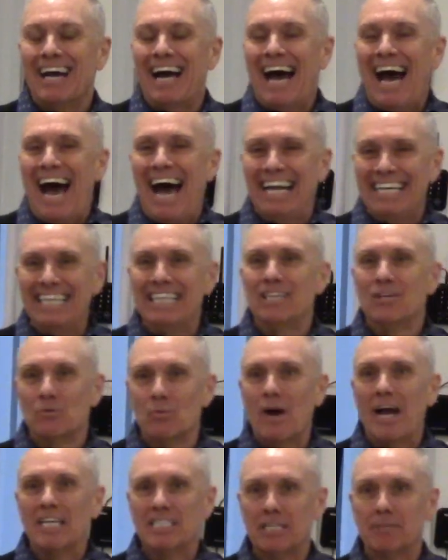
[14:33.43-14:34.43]
I need to
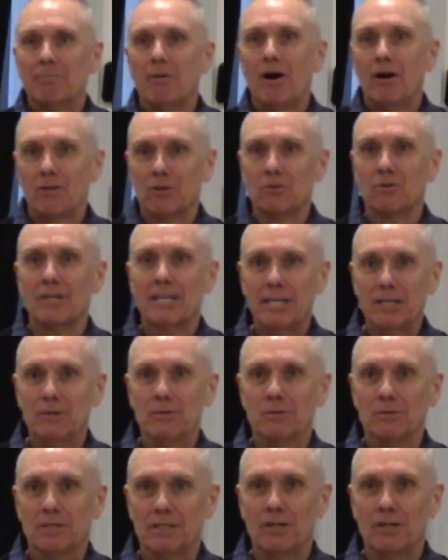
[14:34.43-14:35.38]
raise up other leaders.